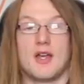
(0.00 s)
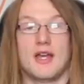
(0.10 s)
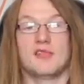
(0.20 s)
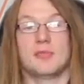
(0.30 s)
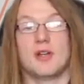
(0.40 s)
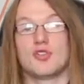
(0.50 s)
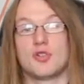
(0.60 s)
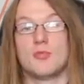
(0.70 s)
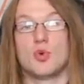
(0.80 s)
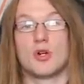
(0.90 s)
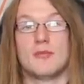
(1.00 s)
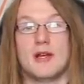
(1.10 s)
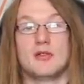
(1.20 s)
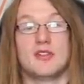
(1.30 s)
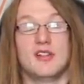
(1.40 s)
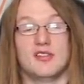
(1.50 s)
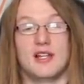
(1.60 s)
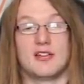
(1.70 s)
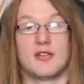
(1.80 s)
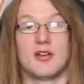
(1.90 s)
I asked Behringer more about this
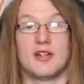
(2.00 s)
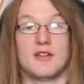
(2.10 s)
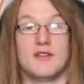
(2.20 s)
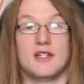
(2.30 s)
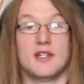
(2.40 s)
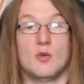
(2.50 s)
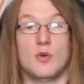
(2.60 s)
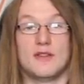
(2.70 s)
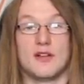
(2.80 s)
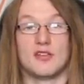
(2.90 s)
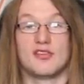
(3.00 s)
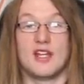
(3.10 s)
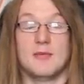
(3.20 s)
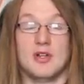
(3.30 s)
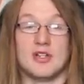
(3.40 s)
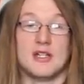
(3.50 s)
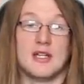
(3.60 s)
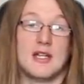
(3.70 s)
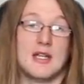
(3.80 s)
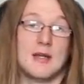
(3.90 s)
later on in the video with their statement,
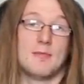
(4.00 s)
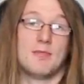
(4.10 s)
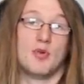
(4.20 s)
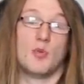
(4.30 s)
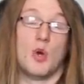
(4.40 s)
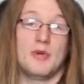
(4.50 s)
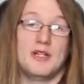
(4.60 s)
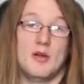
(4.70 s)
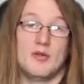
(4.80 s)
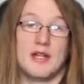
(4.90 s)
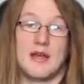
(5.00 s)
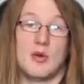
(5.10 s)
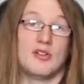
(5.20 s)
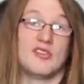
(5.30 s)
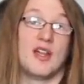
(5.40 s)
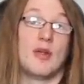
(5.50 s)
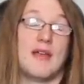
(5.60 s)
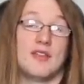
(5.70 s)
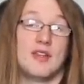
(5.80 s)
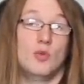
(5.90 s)
but what we know now is that
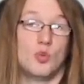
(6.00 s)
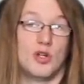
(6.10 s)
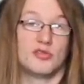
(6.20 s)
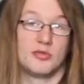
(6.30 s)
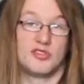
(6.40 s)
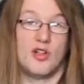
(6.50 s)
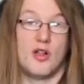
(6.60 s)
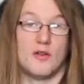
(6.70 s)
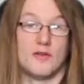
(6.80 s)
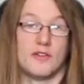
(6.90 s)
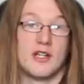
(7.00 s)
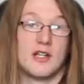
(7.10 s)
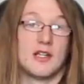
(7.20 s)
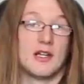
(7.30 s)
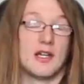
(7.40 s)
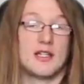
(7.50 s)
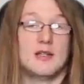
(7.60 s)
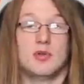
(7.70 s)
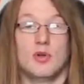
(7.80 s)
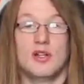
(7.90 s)
everything was resolved and the
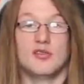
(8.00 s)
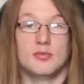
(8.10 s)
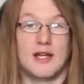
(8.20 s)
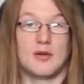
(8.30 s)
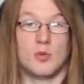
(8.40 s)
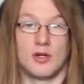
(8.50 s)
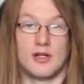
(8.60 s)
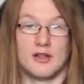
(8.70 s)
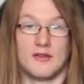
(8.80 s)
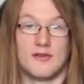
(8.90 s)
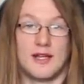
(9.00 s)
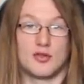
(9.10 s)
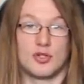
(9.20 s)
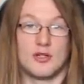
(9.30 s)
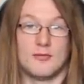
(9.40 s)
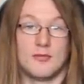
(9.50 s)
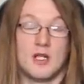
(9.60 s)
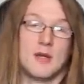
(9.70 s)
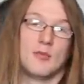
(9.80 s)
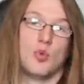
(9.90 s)
employees were back working in the factory.
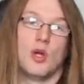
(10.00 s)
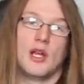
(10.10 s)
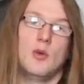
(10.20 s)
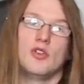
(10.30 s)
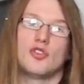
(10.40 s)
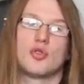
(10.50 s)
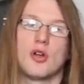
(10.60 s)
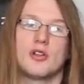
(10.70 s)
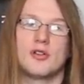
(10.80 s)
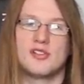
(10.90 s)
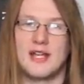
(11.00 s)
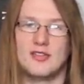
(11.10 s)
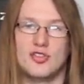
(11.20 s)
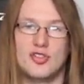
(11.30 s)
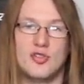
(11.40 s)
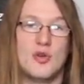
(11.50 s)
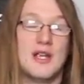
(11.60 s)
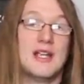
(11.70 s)
But what I want to draw your attention to